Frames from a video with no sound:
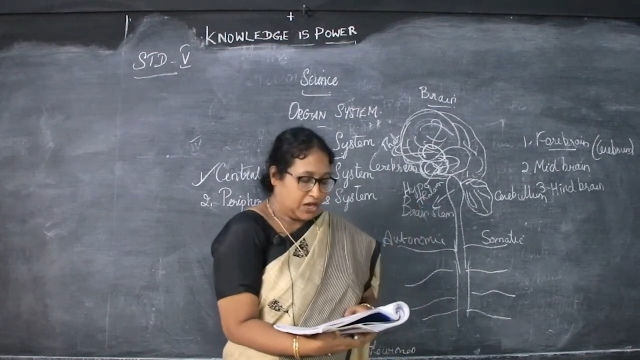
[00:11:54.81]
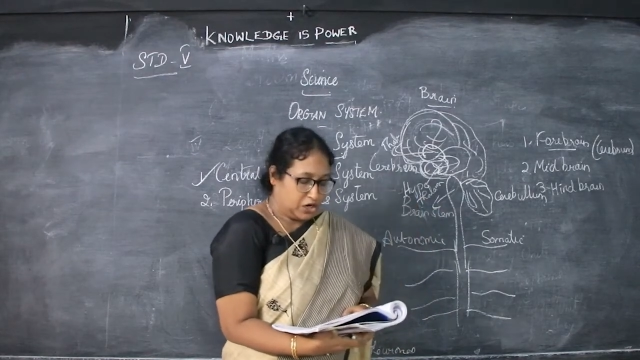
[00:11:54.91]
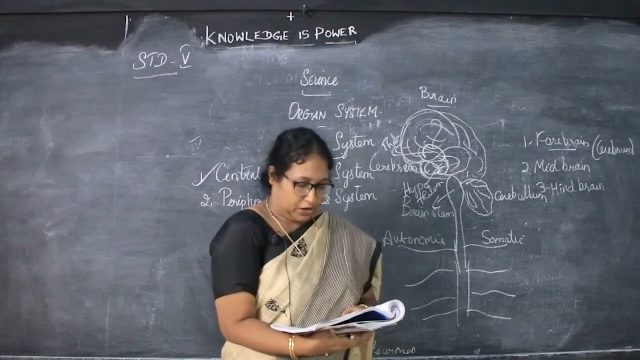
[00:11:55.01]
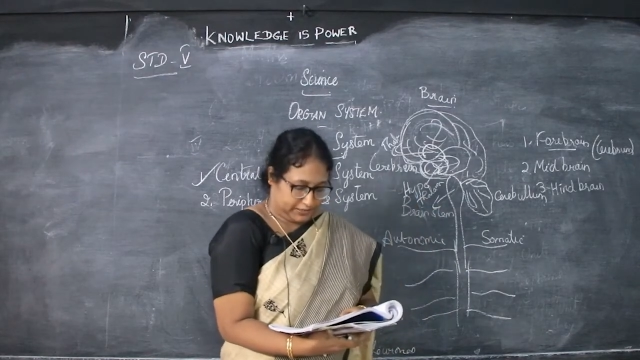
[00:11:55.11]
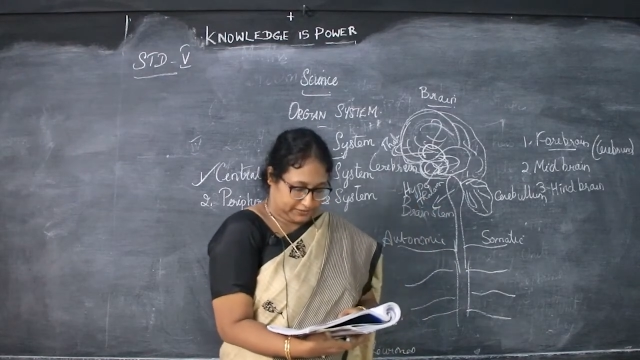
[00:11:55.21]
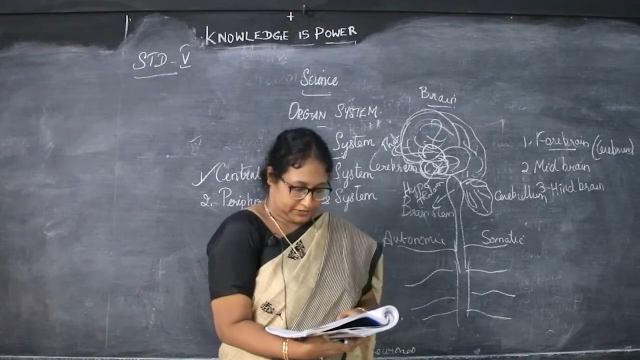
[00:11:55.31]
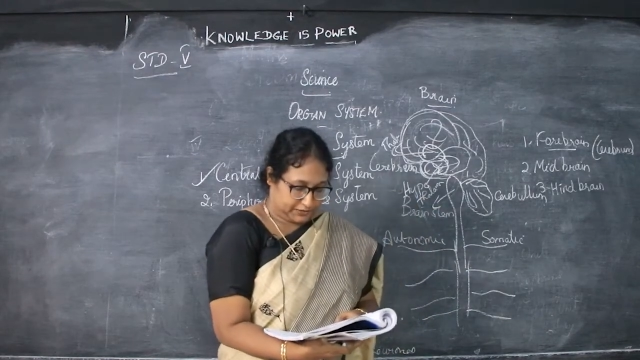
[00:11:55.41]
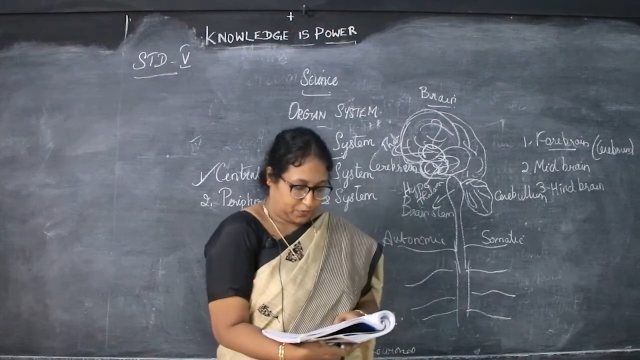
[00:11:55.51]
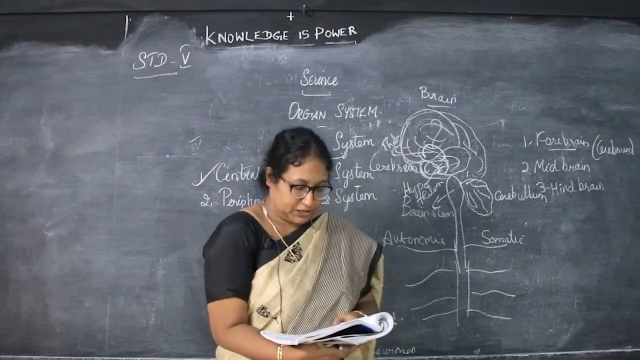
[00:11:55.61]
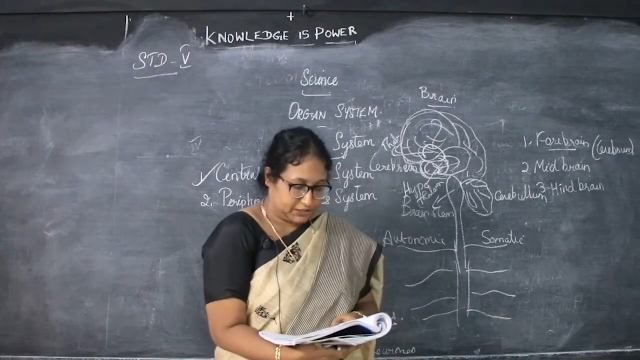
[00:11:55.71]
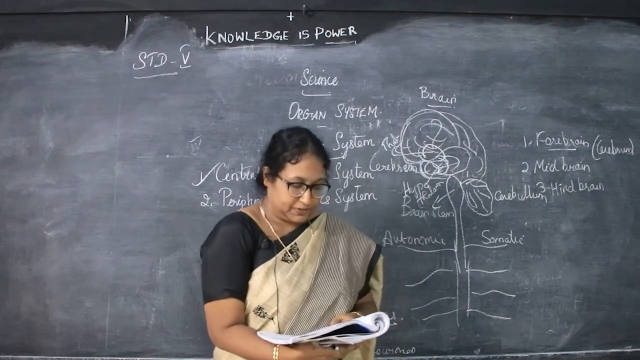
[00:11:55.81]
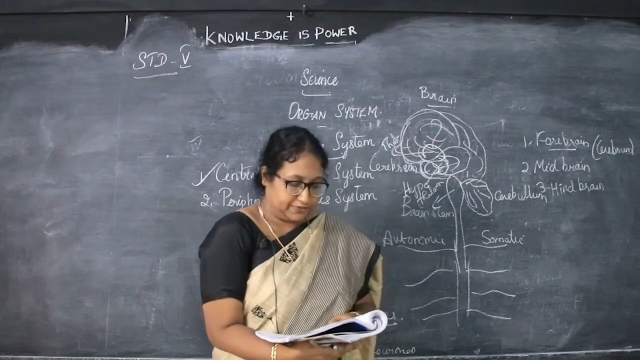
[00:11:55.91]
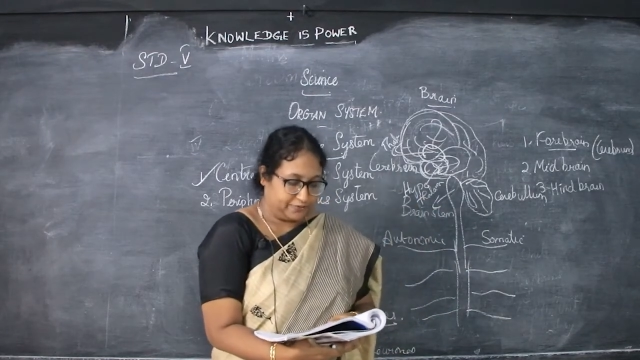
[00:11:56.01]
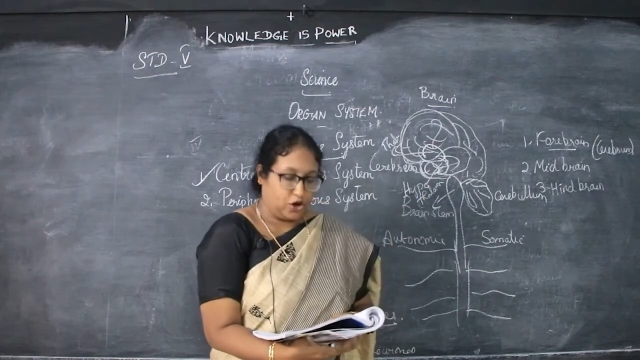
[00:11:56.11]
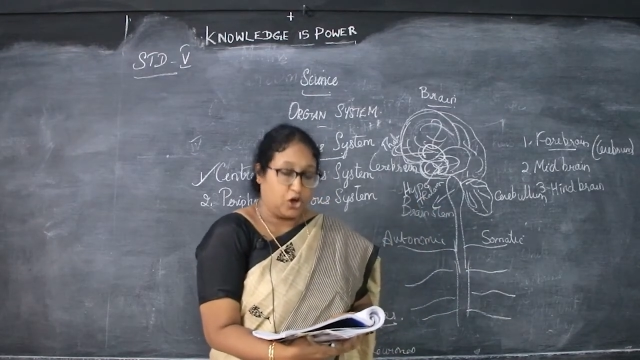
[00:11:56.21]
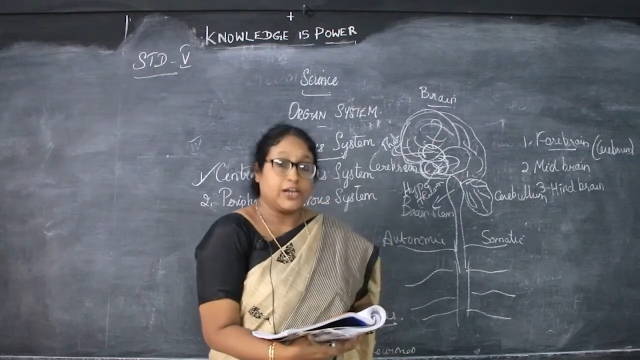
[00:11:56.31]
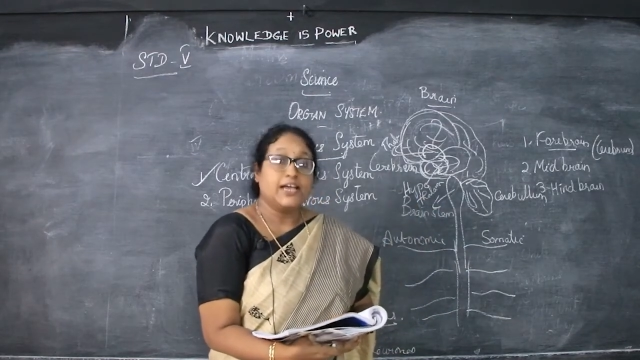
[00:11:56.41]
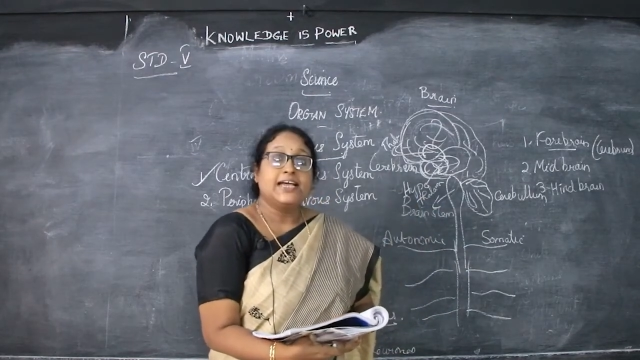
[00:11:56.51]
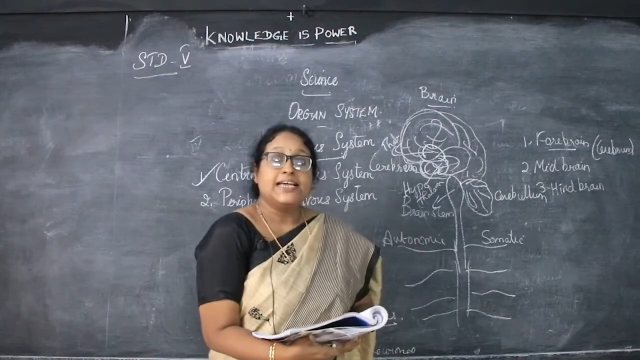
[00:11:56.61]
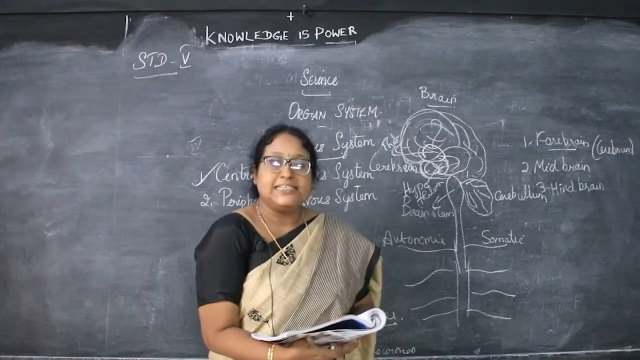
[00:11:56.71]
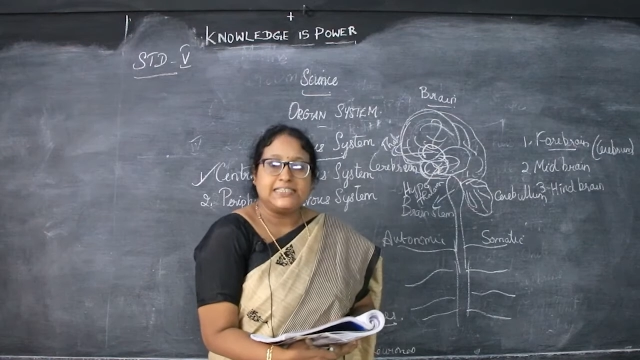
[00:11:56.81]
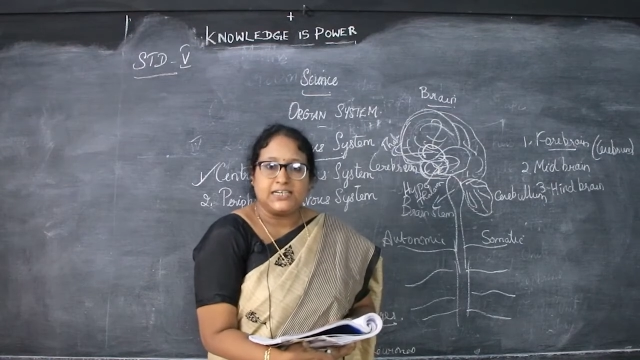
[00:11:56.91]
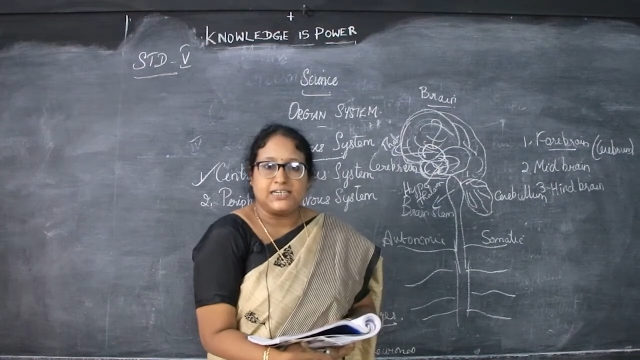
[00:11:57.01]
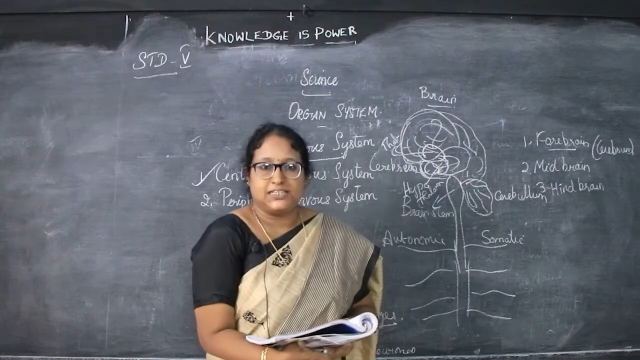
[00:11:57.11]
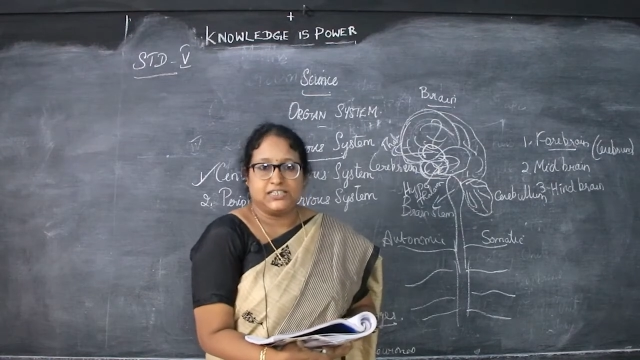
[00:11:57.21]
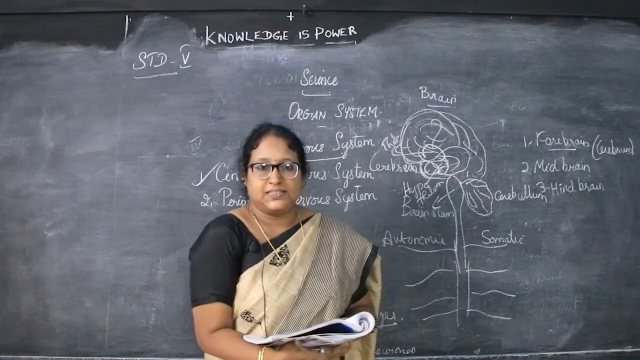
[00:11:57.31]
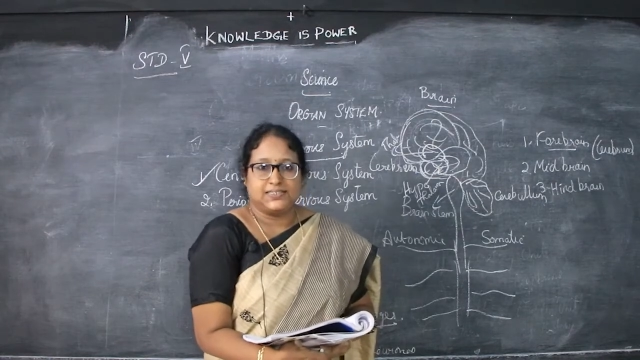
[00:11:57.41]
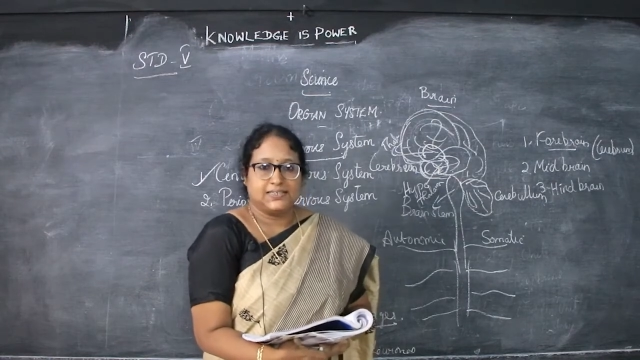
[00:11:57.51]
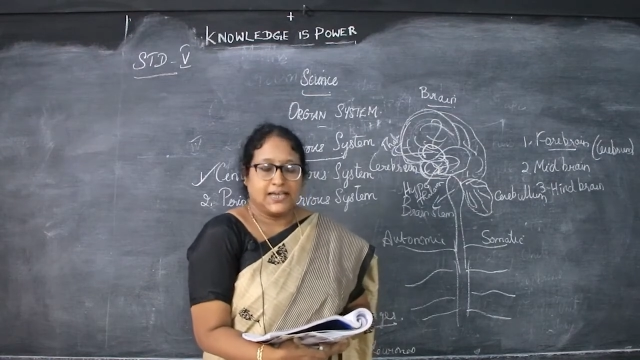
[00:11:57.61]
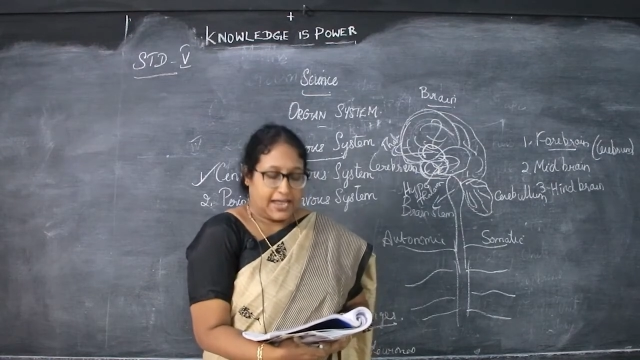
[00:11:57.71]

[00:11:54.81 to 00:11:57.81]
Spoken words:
Now it is responsible for intelligence,